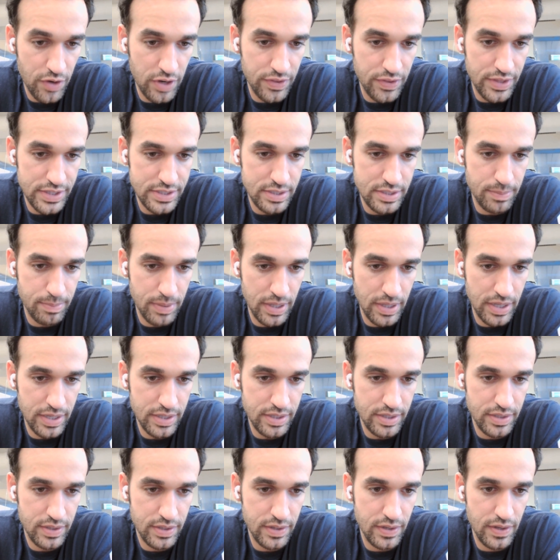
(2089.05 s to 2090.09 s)
very
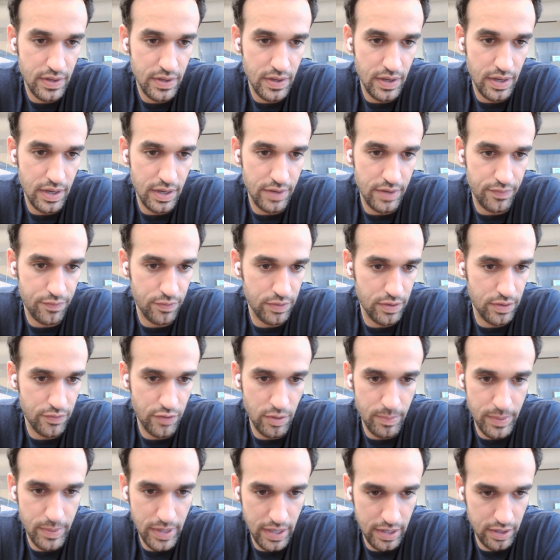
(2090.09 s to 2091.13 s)
disciplined from the
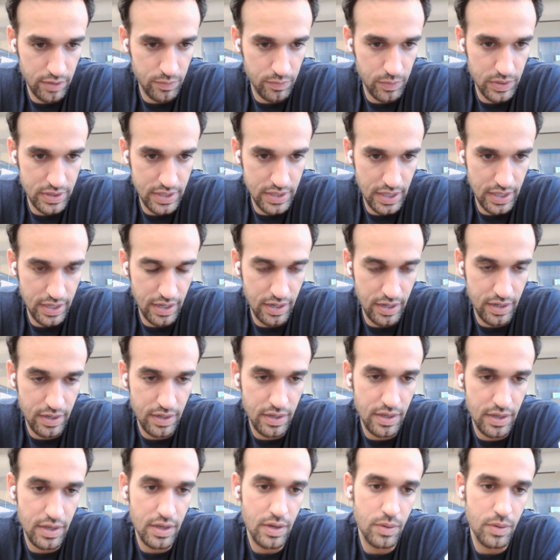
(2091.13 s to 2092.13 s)
very beginning with data,